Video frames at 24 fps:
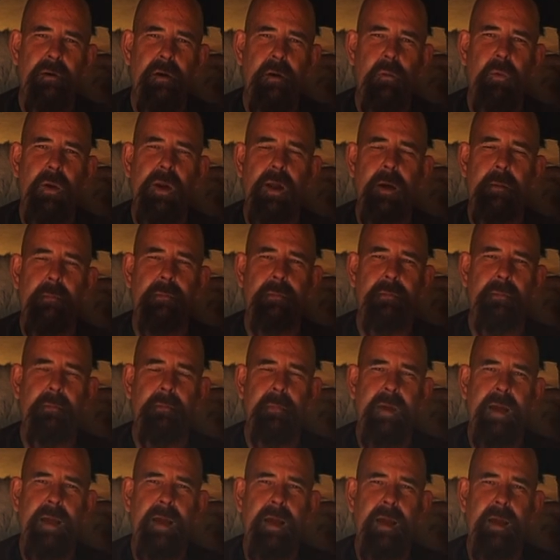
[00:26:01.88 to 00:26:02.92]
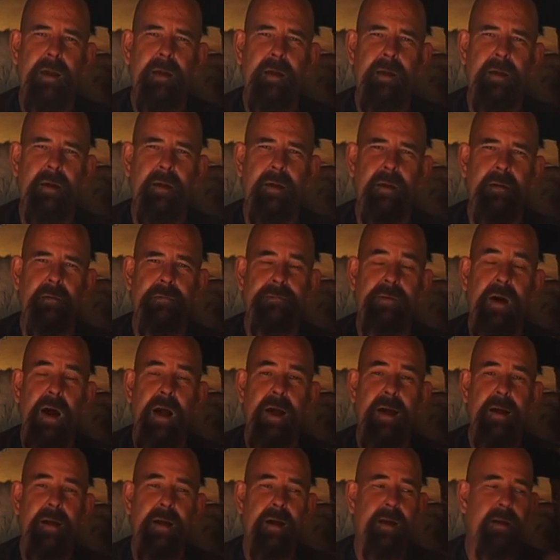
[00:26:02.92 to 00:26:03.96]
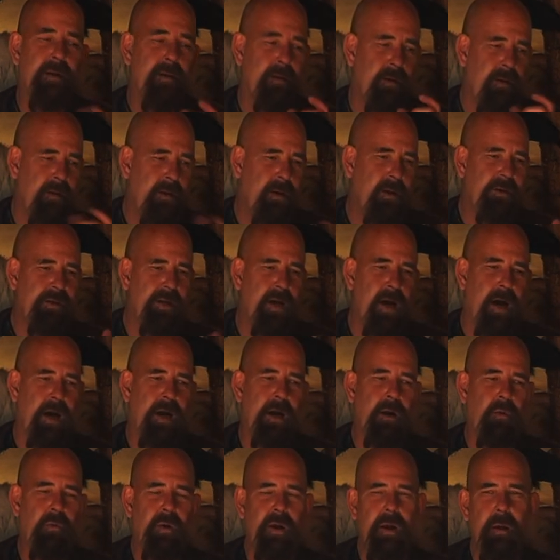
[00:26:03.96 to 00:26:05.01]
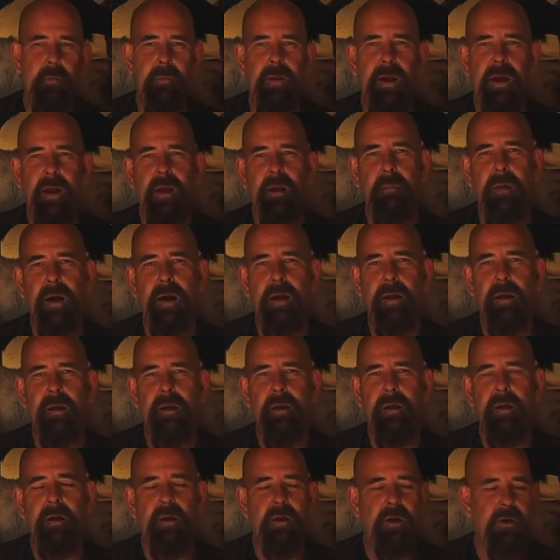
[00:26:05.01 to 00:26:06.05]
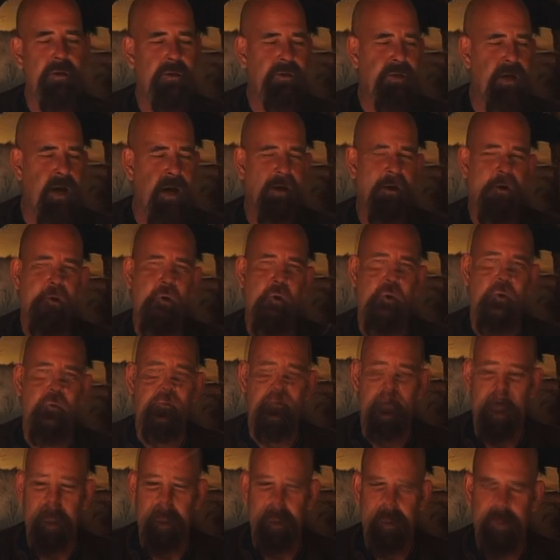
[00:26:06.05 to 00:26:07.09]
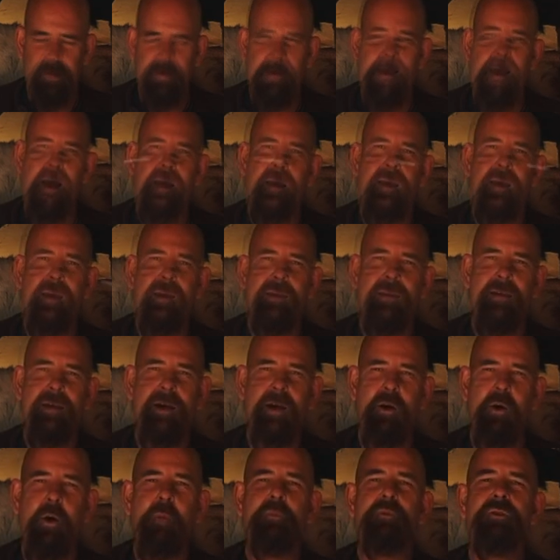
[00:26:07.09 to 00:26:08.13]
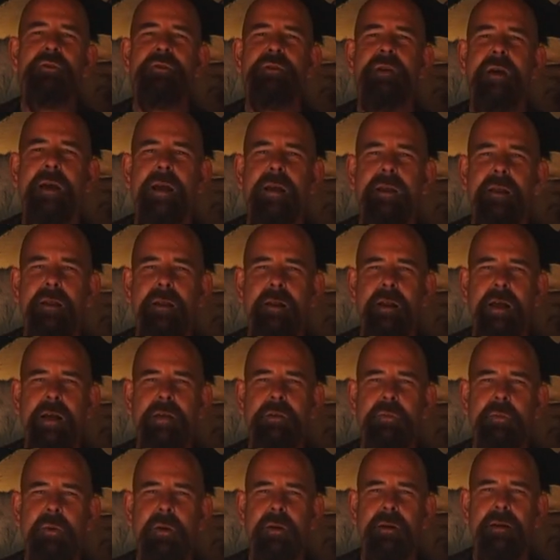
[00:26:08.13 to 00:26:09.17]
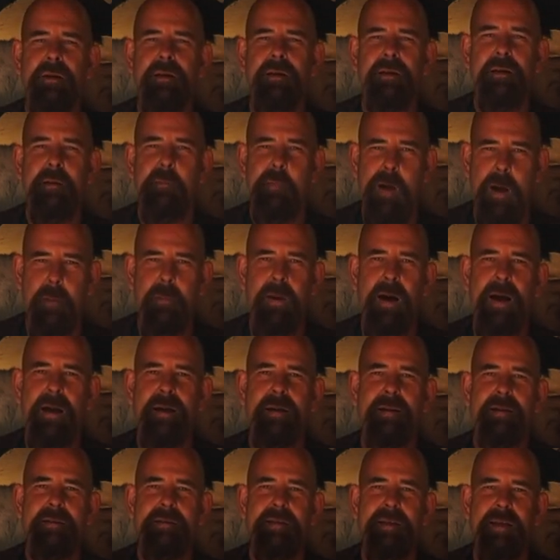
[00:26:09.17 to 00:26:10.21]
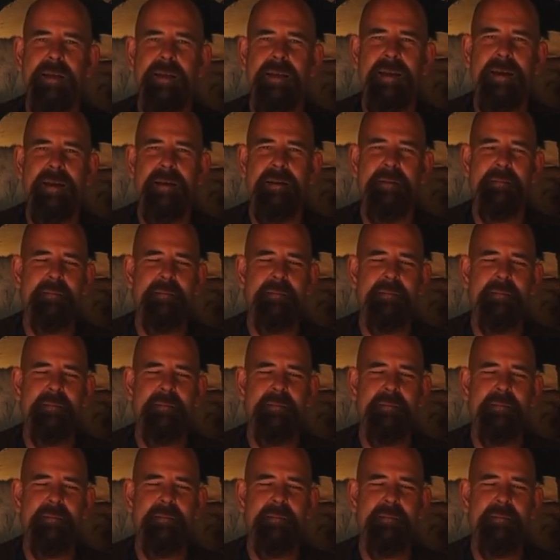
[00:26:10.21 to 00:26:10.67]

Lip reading: when I'm making fire, and Chaga when I'm making my Chaga coffee. Yeah, again, I hope to see you again on the next one. Bye bye. Take care.